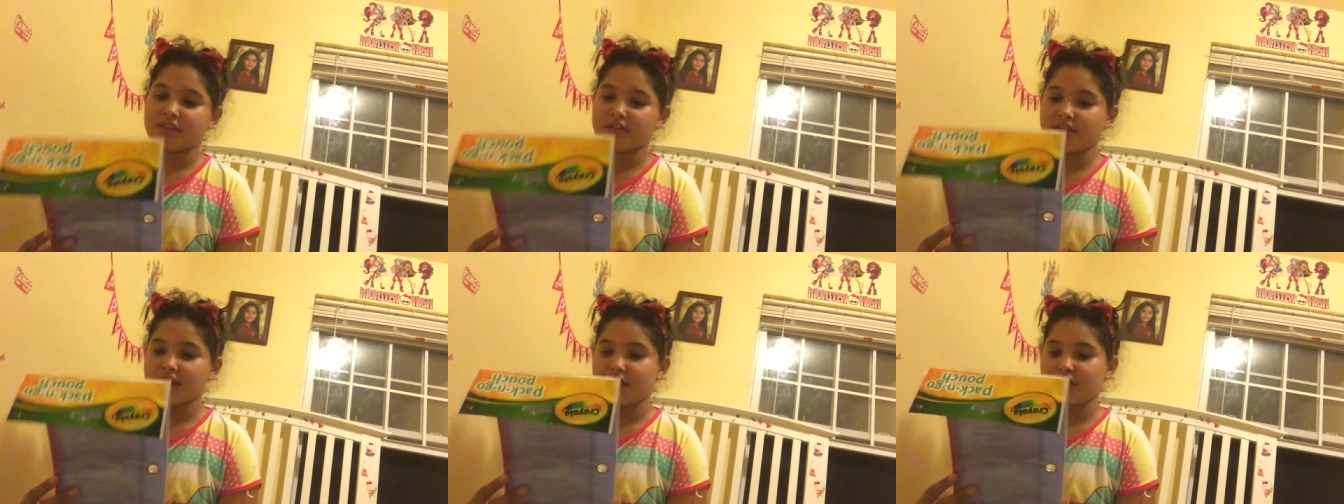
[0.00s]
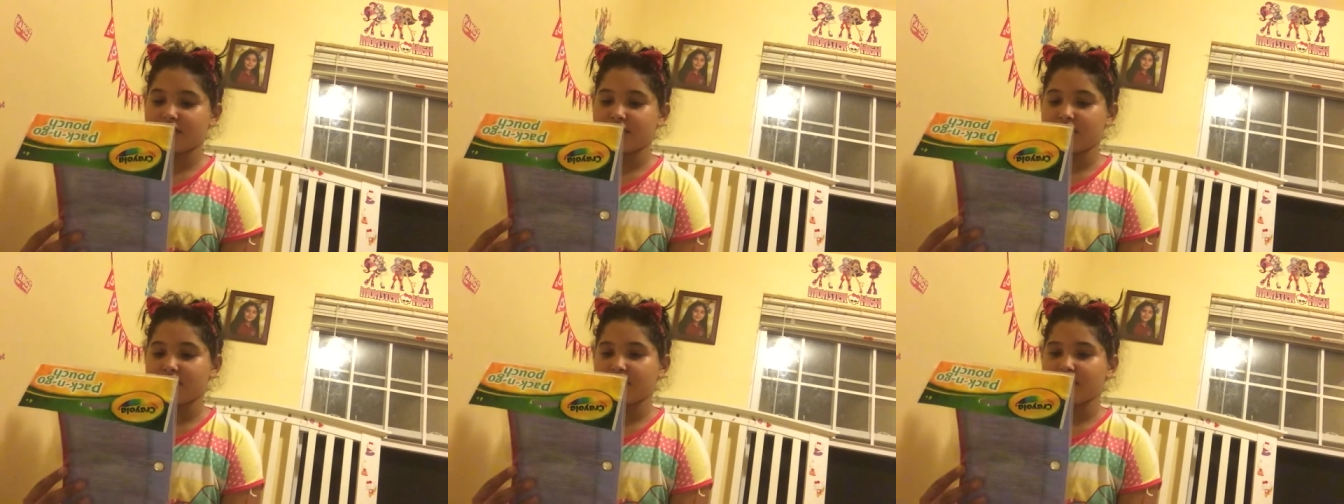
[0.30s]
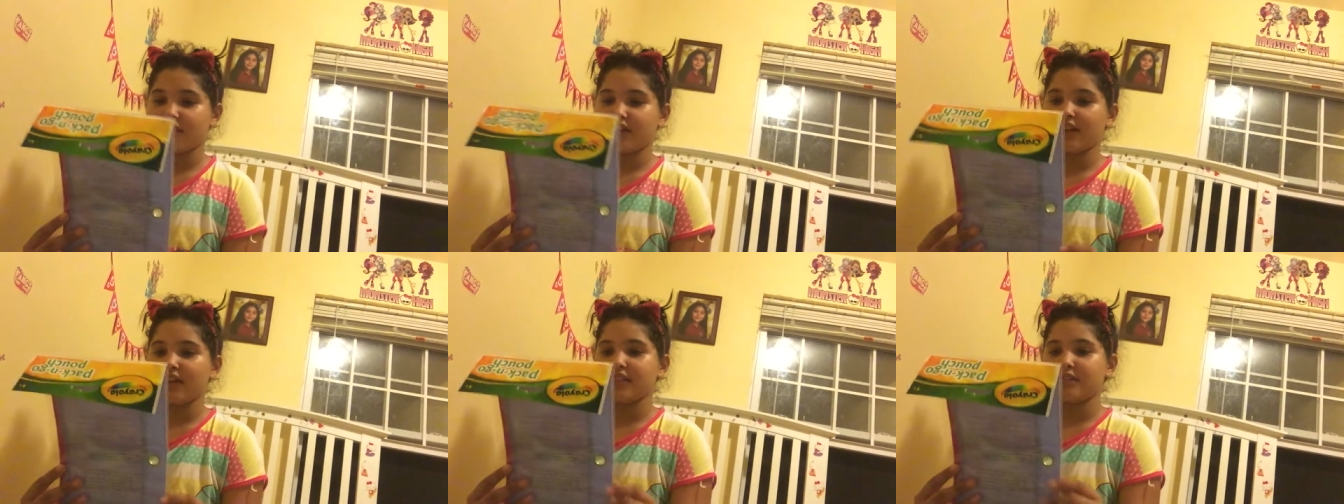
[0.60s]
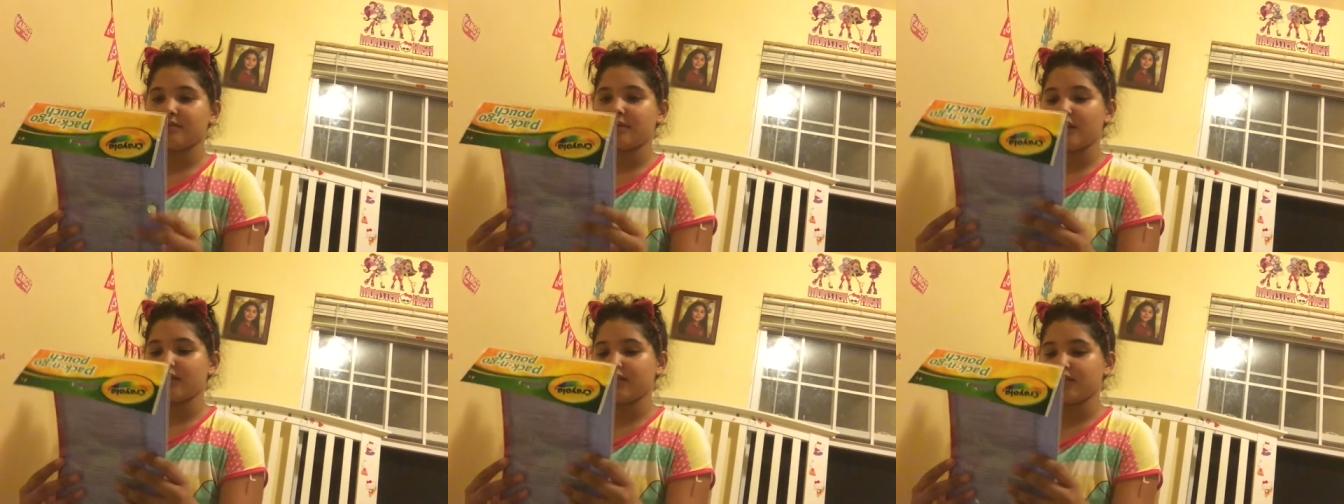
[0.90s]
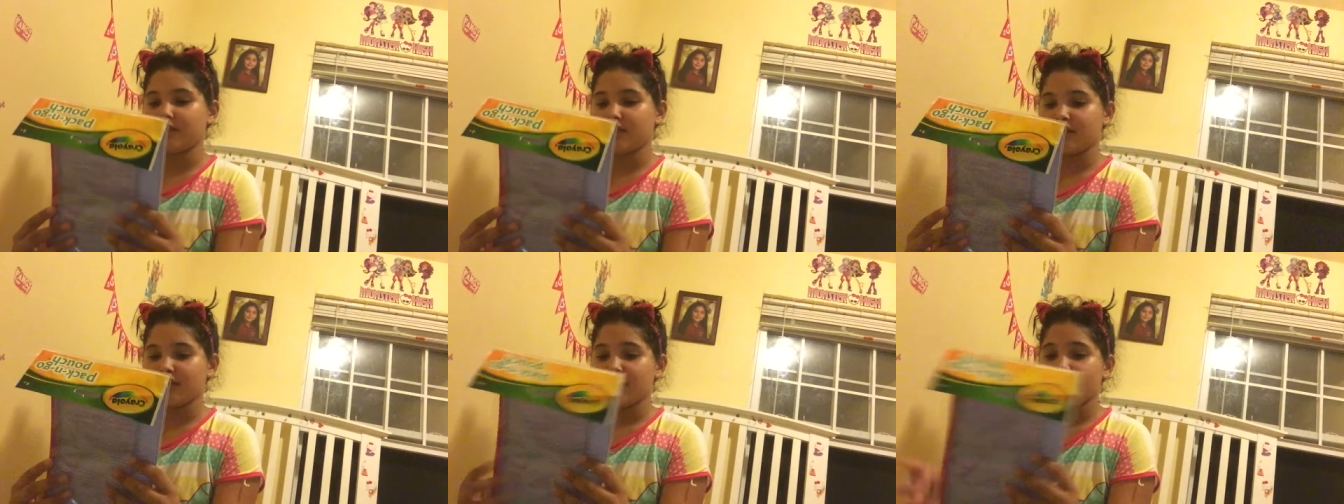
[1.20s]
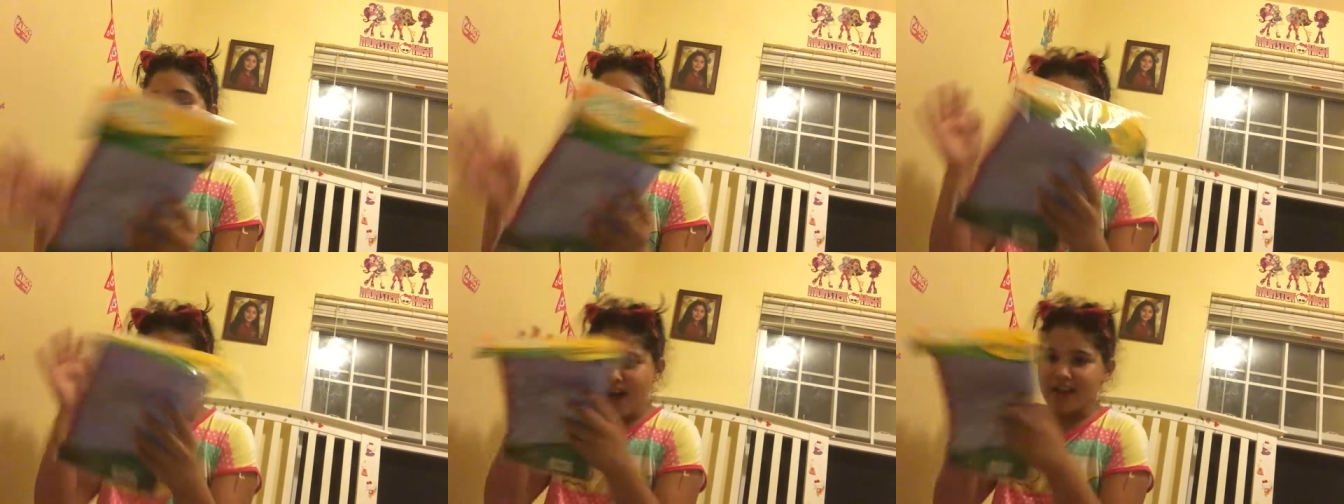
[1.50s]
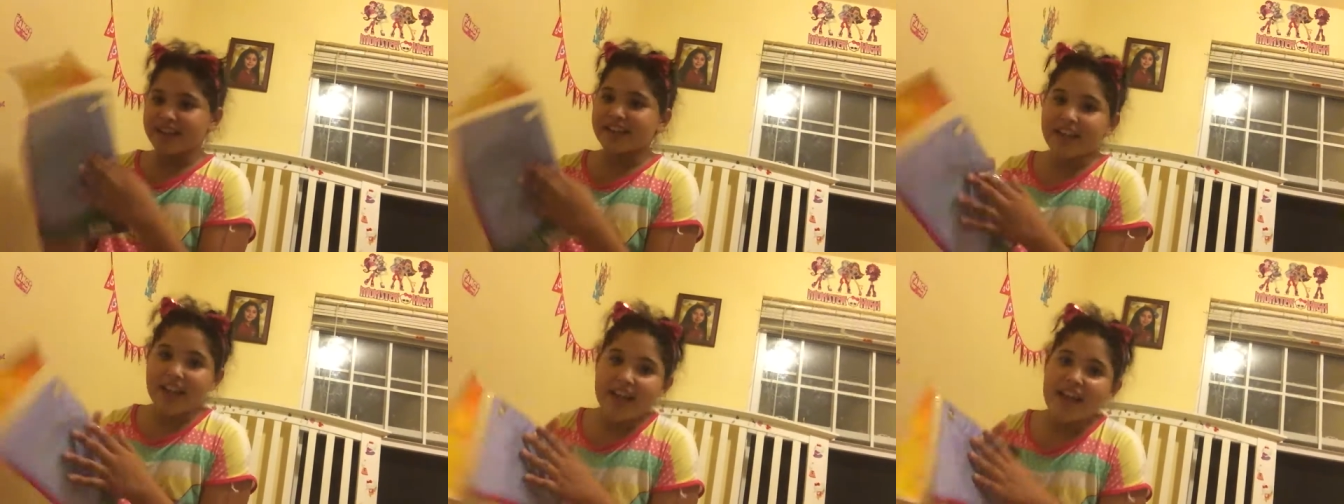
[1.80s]
get their crayons back now.
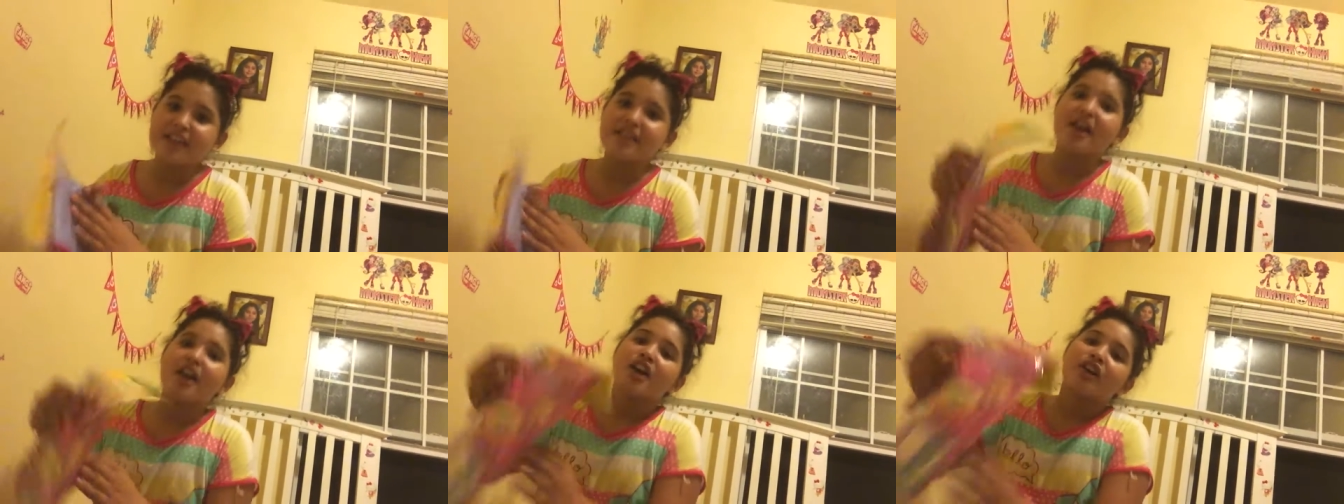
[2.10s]
Again,